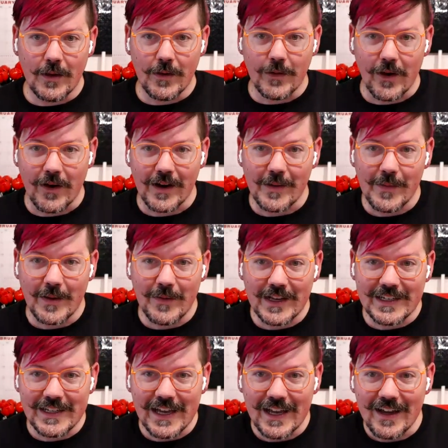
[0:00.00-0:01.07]
You already made my
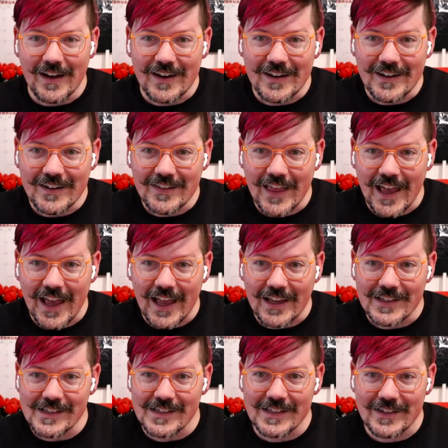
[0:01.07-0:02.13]
day. Oh,
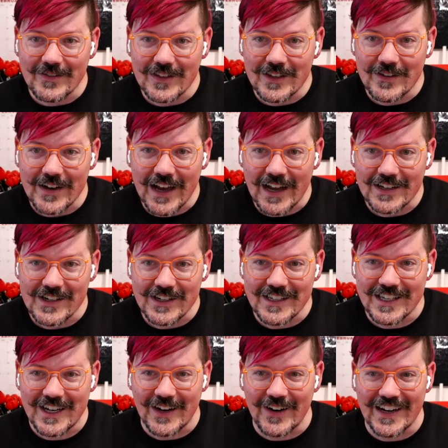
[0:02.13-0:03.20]
thanks. With the reaction
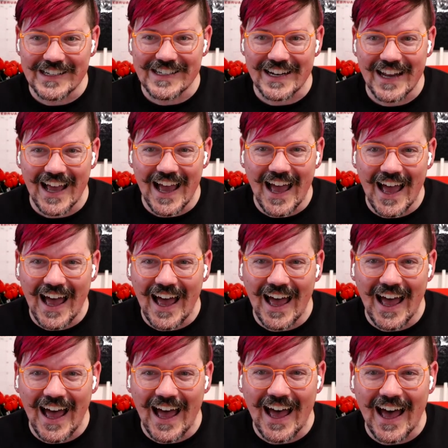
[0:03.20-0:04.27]
situation.
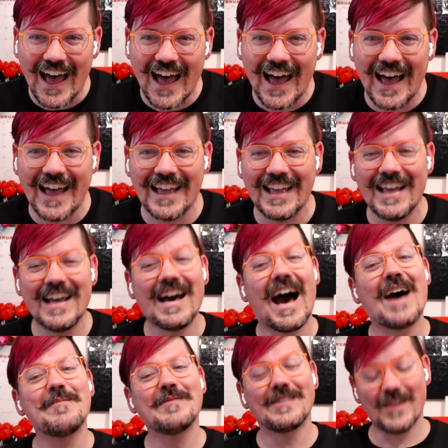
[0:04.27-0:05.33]

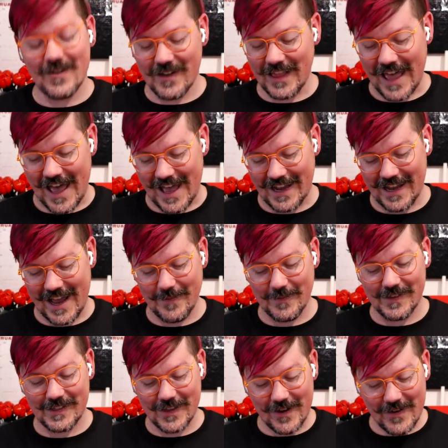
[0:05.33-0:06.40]
I'm so glad. I'm
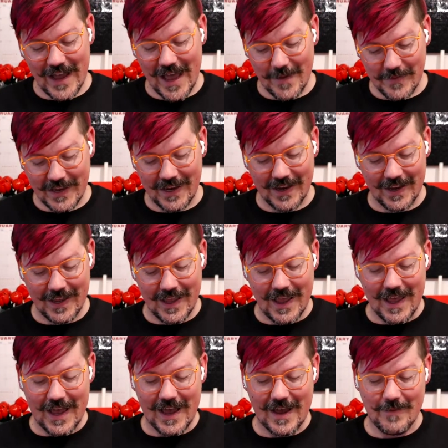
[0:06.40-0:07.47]
so happy
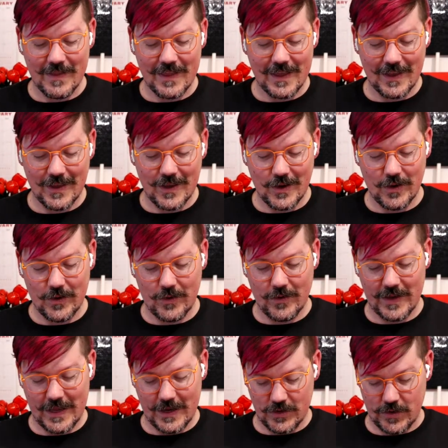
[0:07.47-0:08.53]
that you
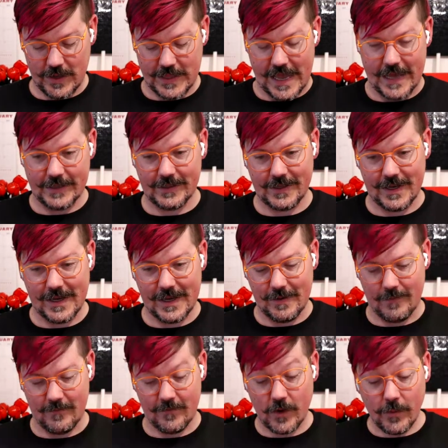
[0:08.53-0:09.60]
enjoyed that.
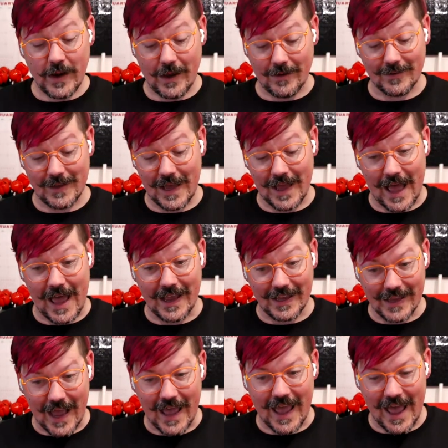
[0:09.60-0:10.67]
For real.
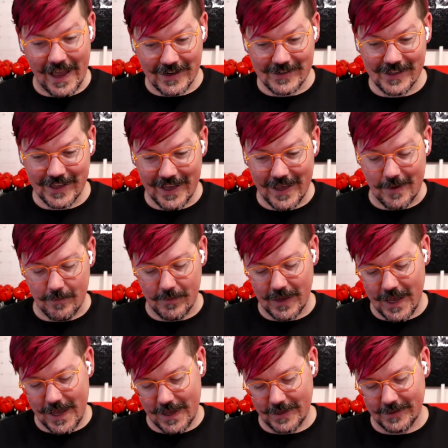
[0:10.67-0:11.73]
I actually am,
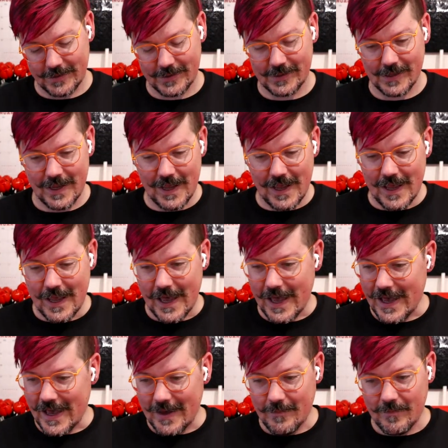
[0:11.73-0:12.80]
because
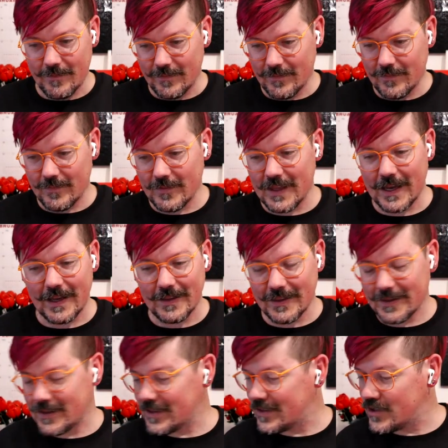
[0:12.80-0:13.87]
that
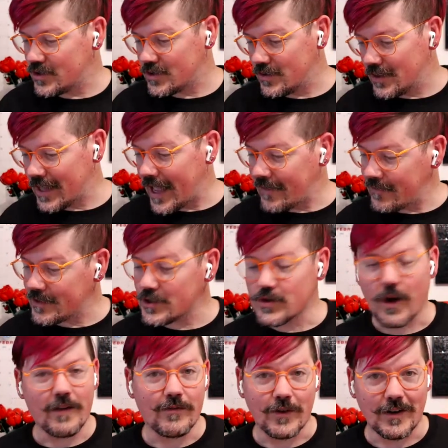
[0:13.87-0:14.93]
life is
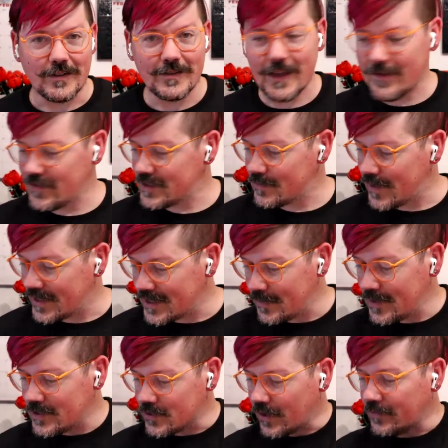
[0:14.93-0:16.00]
joyful. Life is meant to
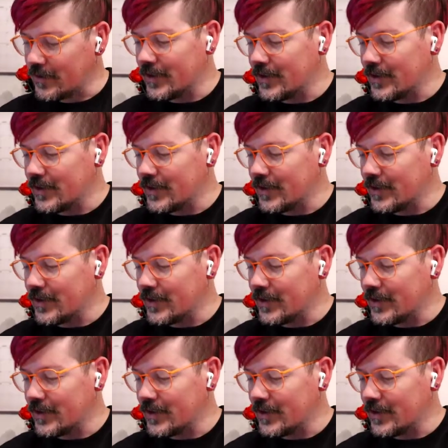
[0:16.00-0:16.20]
be joyful.